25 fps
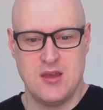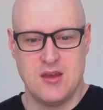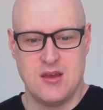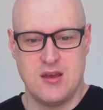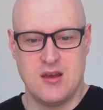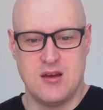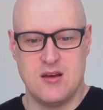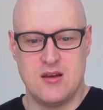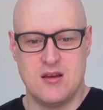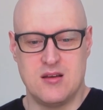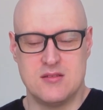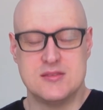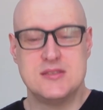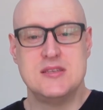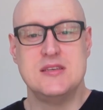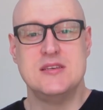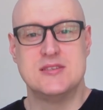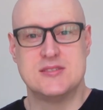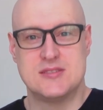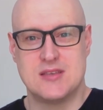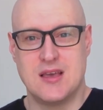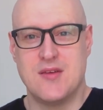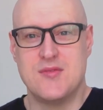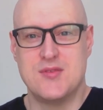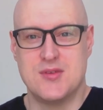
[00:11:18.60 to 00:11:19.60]

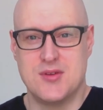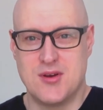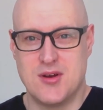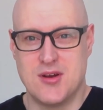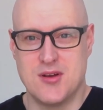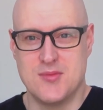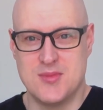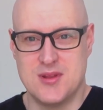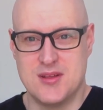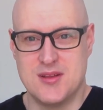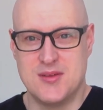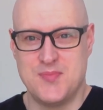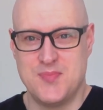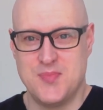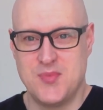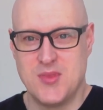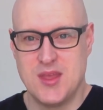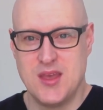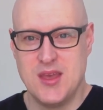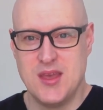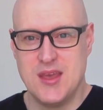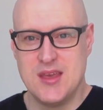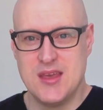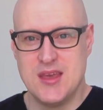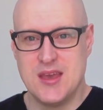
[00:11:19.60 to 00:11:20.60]
D7 harmony.
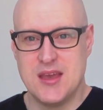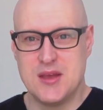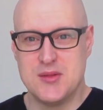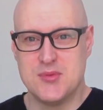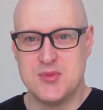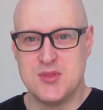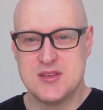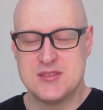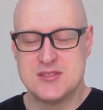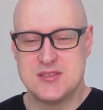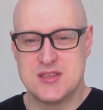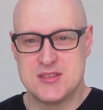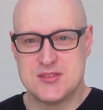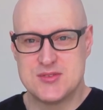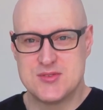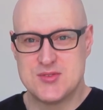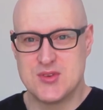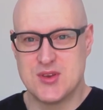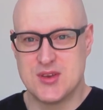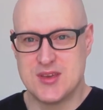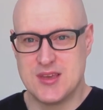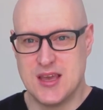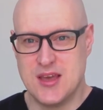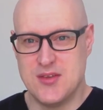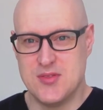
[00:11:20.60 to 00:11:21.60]
And this is,
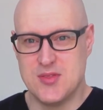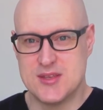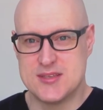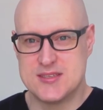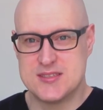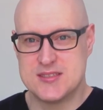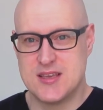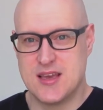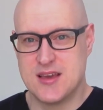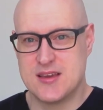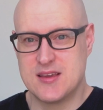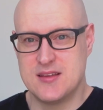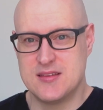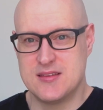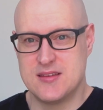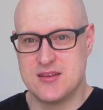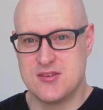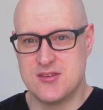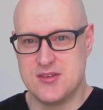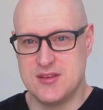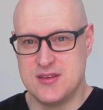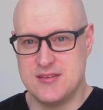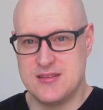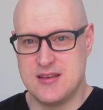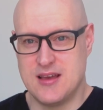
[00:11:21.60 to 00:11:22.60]
again, the
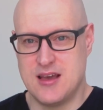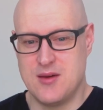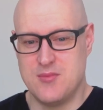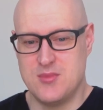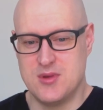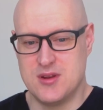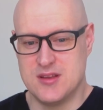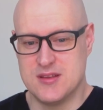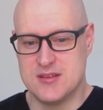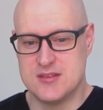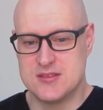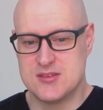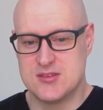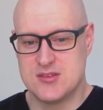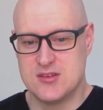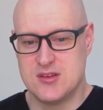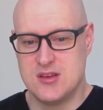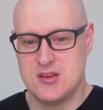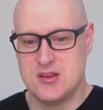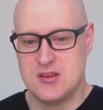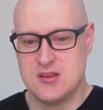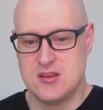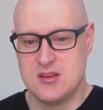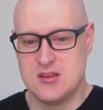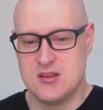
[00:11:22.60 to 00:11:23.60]
secondary dominant.
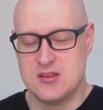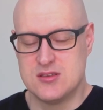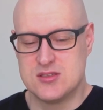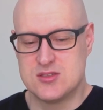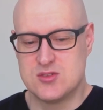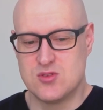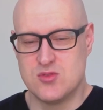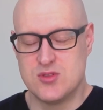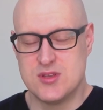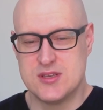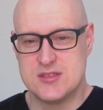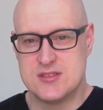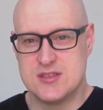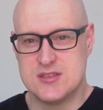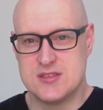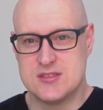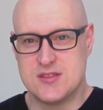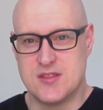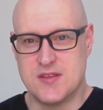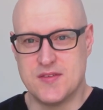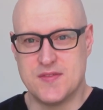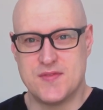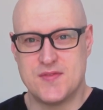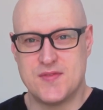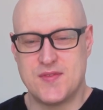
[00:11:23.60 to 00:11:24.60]
So this is
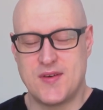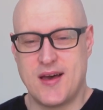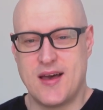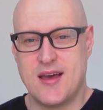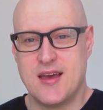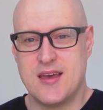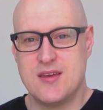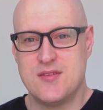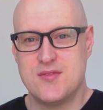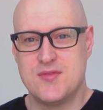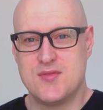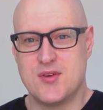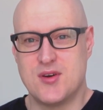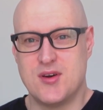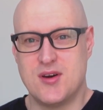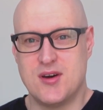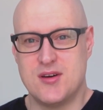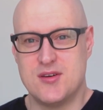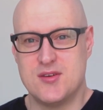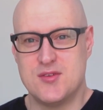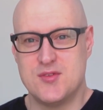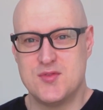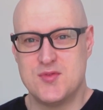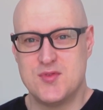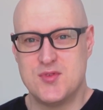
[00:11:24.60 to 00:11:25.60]
the 5
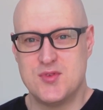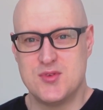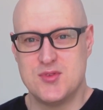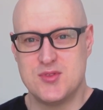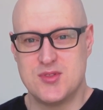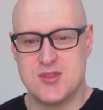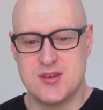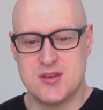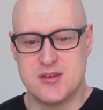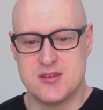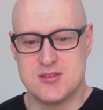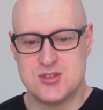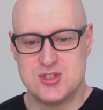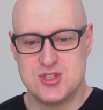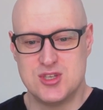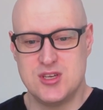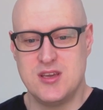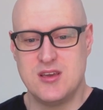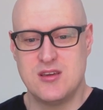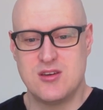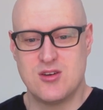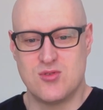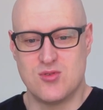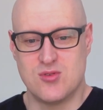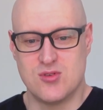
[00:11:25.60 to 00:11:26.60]
of the G
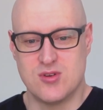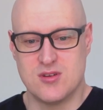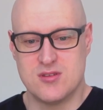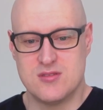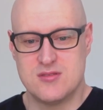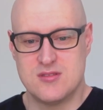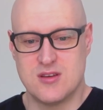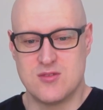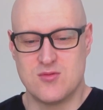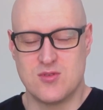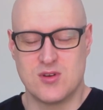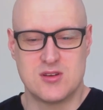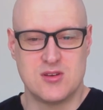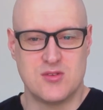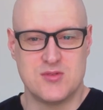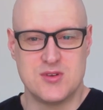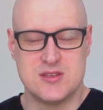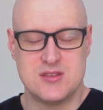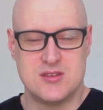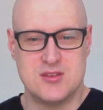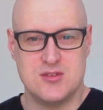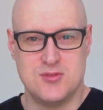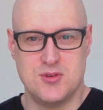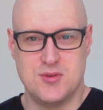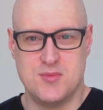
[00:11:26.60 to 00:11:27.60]
chord that we're going
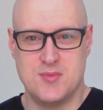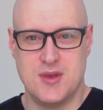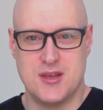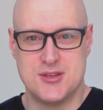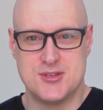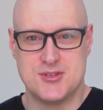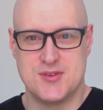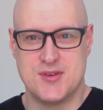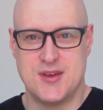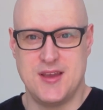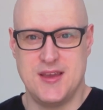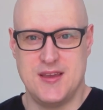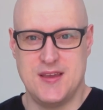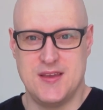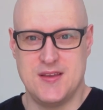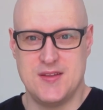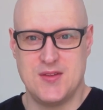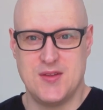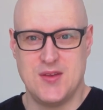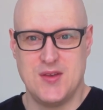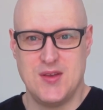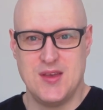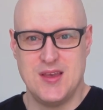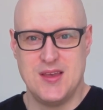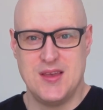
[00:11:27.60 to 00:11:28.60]
to in measure 8.
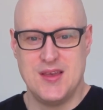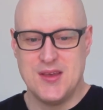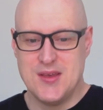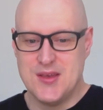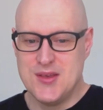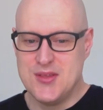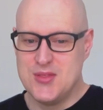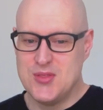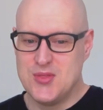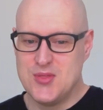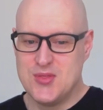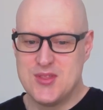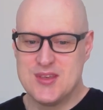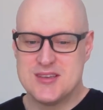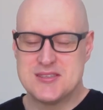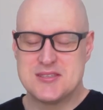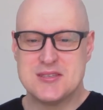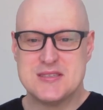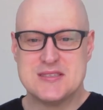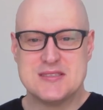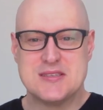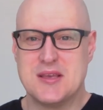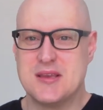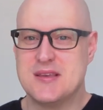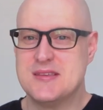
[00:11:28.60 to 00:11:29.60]
This
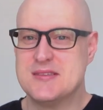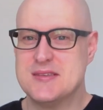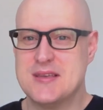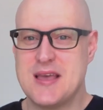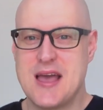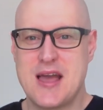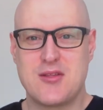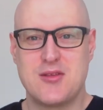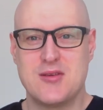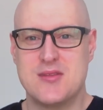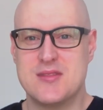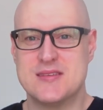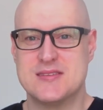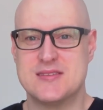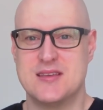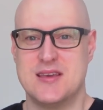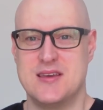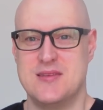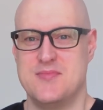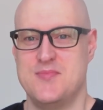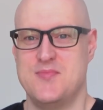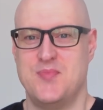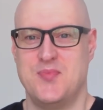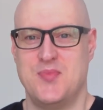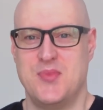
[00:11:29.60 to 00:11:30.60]
is exactly the
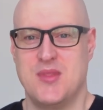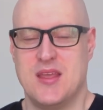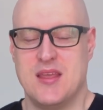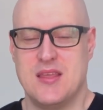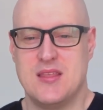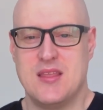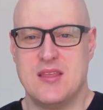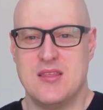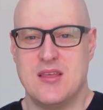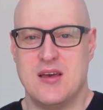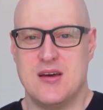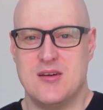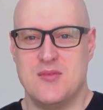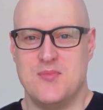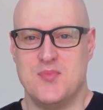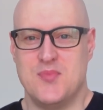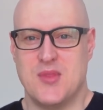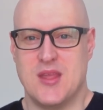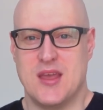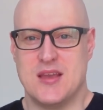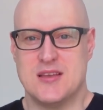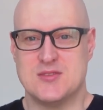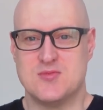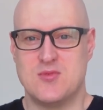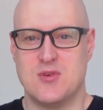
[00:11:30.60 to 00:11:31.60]
same
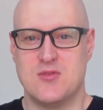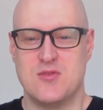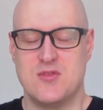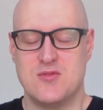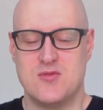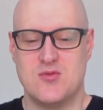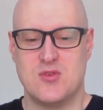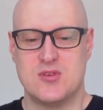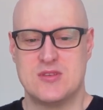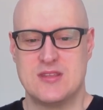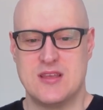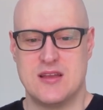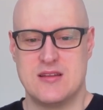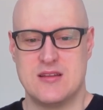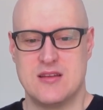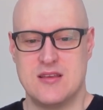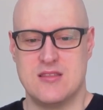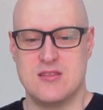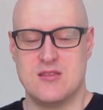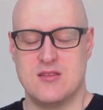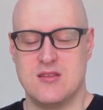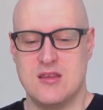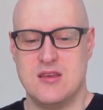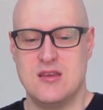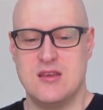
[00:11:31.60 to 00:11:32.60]
as what we've looked at
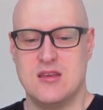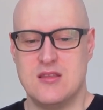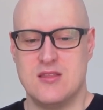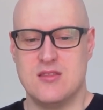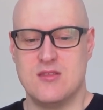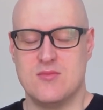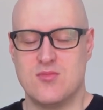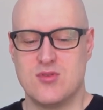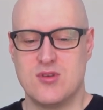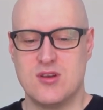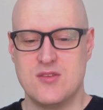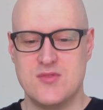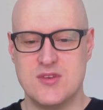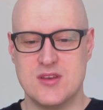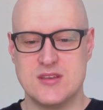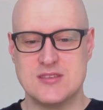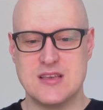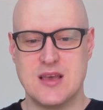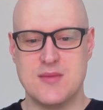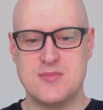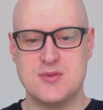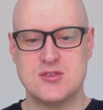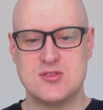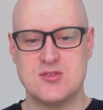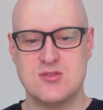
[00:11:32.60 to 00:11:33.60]
in previous
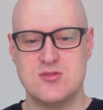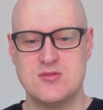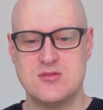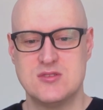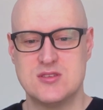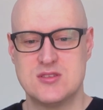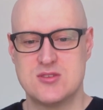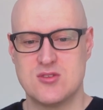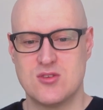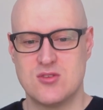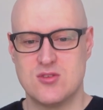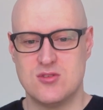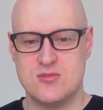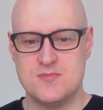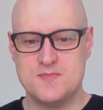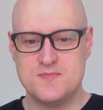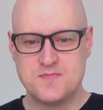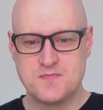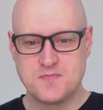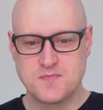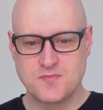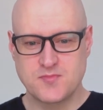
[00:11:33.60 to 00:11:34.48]
episodes, so